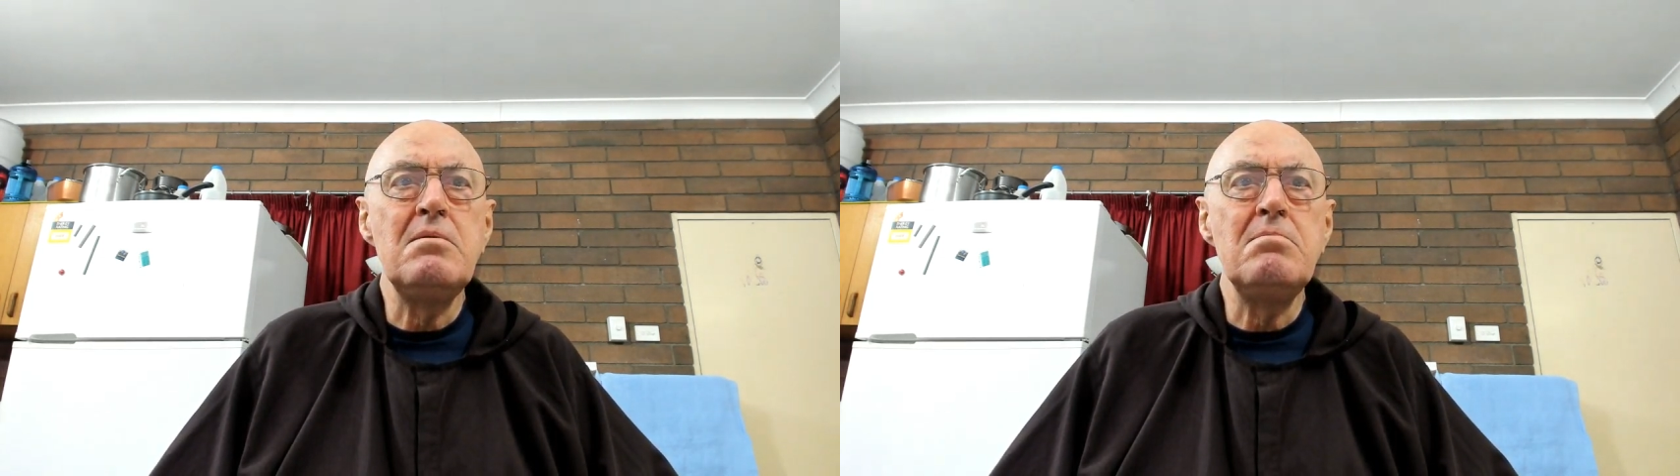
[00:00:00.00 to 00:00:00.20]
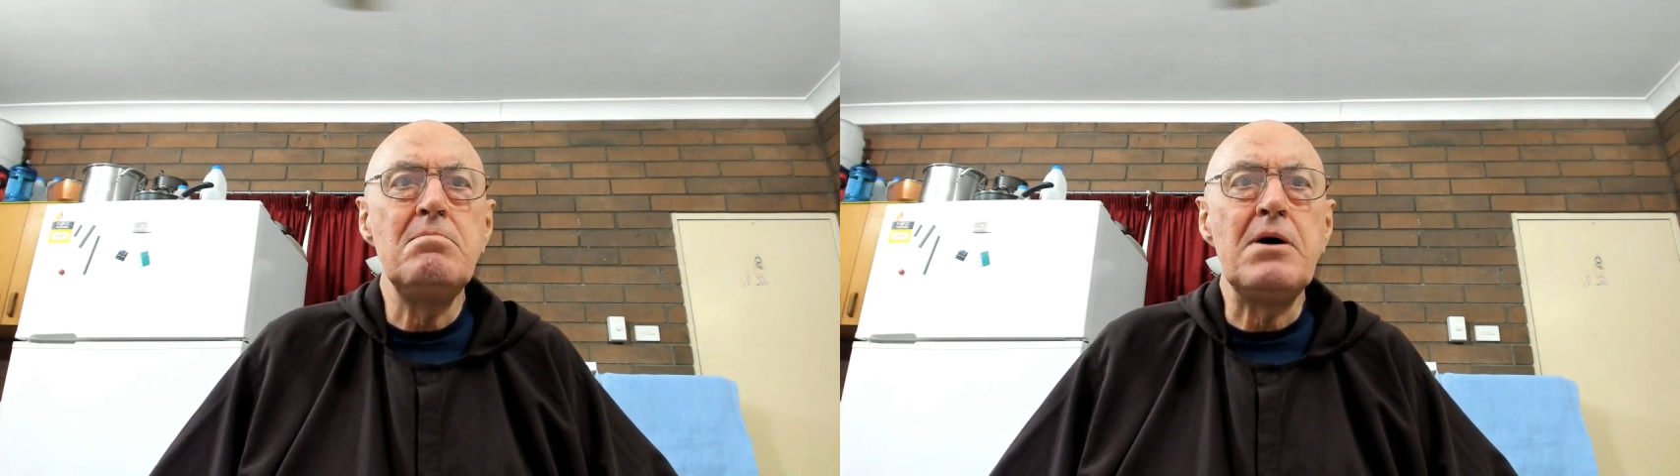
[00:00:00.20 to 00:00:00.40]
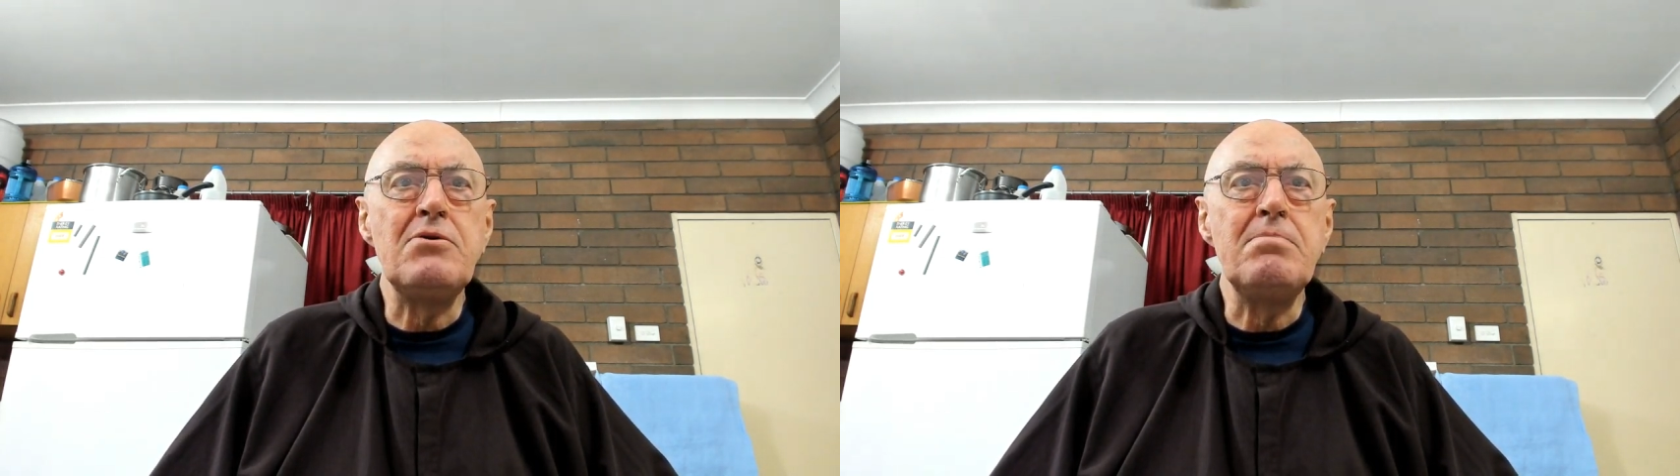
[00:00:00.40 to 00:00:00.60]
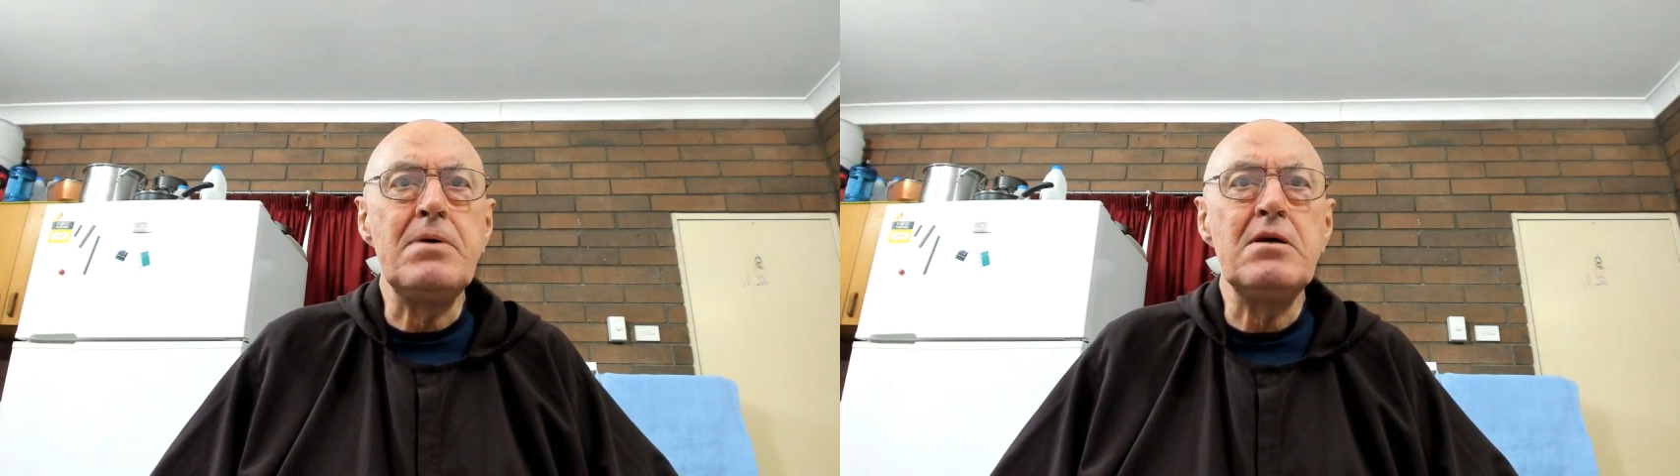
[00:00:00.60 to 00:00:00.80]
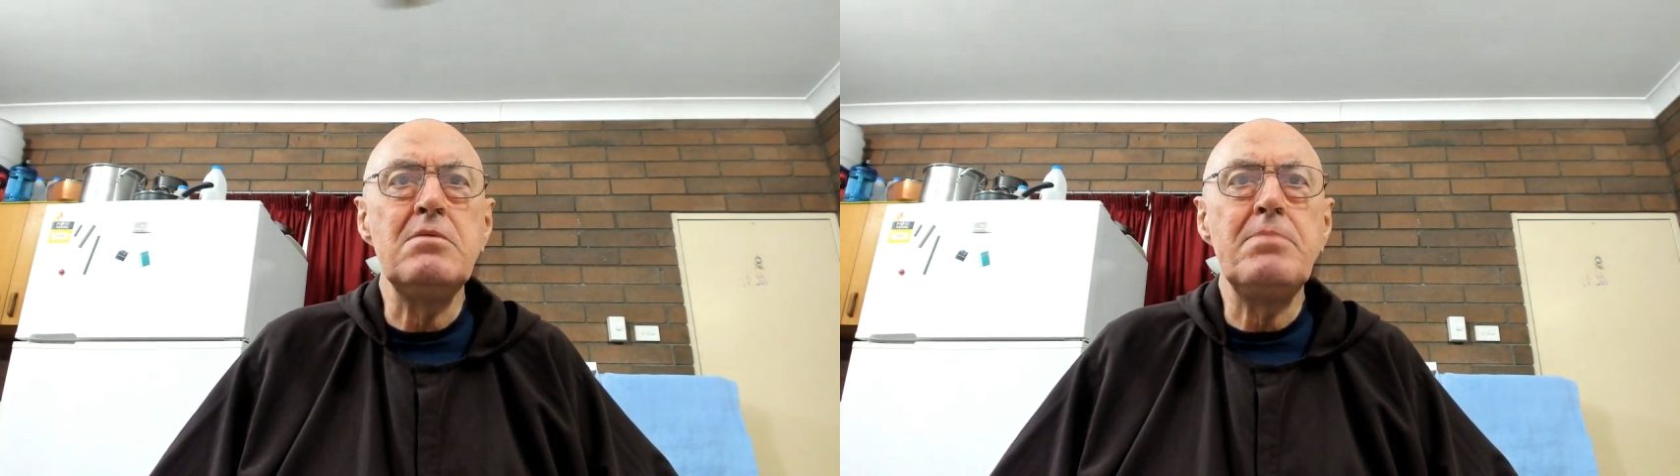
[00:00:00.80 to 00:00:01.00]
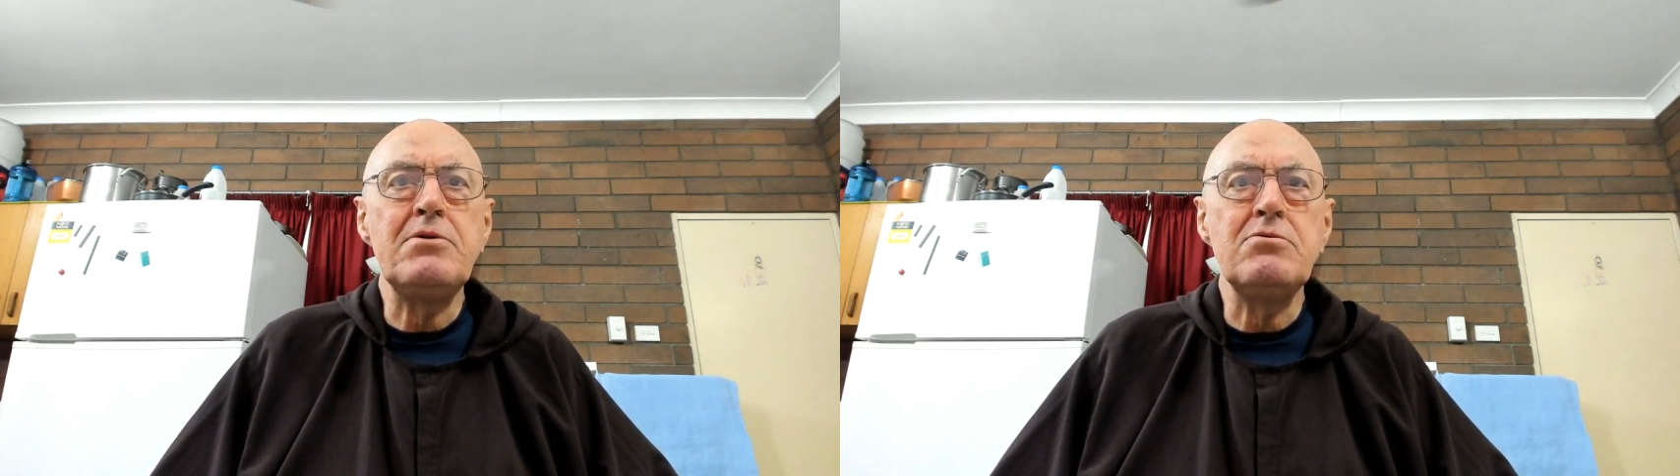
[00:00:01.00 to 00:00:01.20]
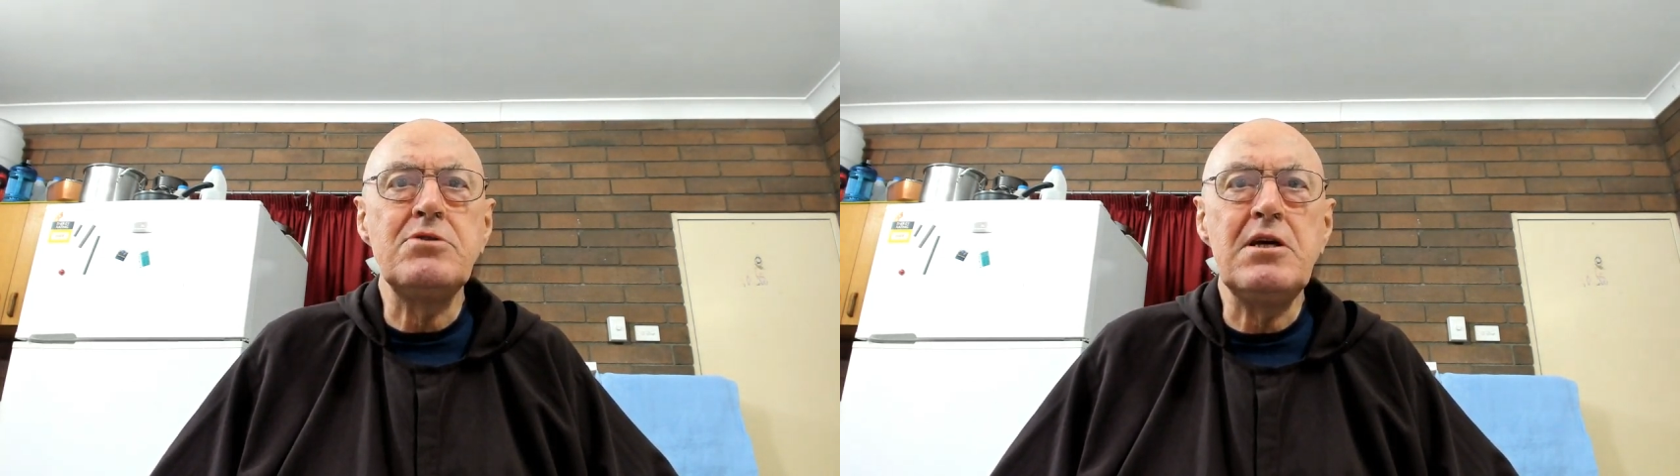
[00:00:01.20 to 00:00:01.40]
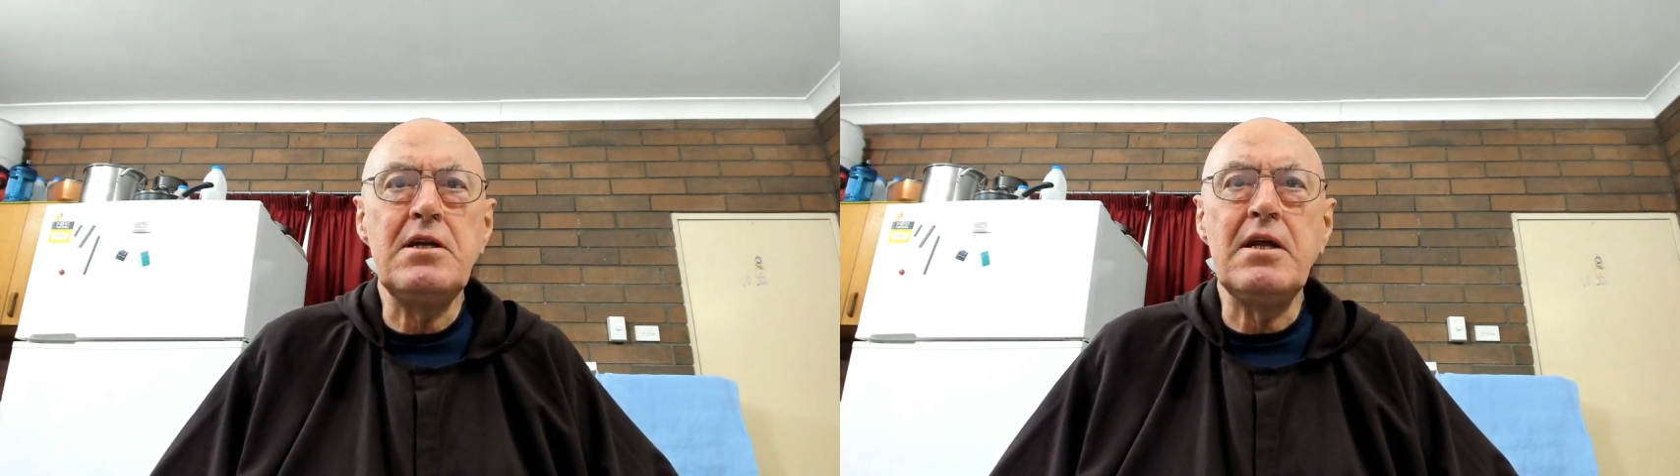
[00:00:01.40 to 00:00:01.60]
Padre Pio de
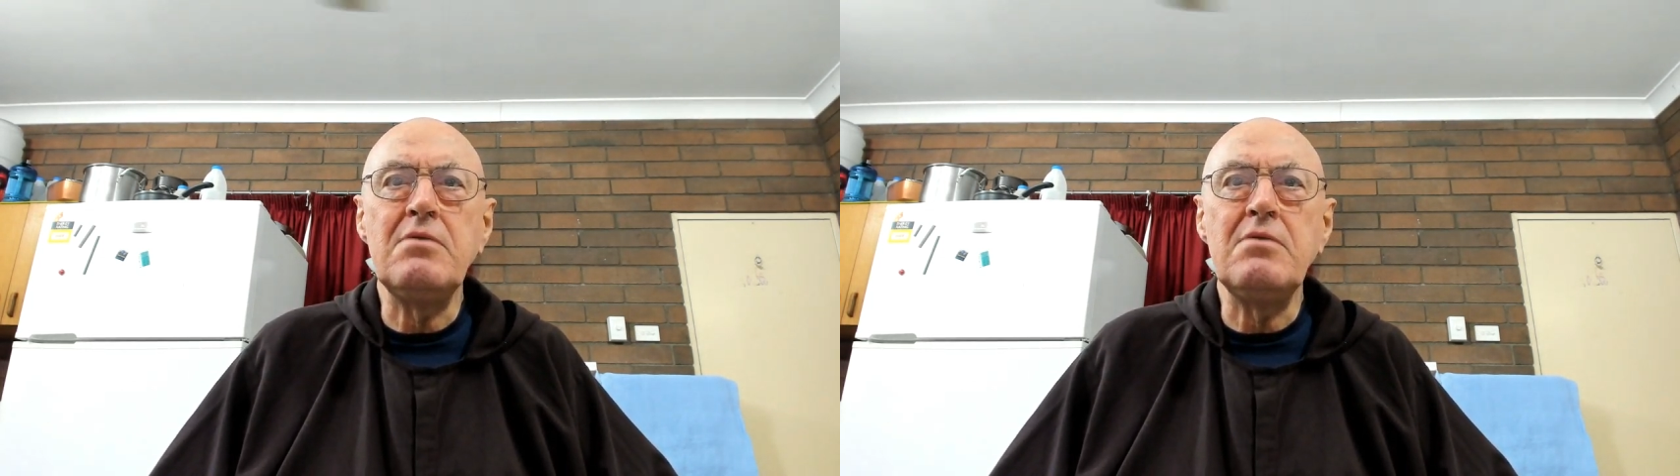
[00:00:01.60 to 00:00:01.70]
Petrocini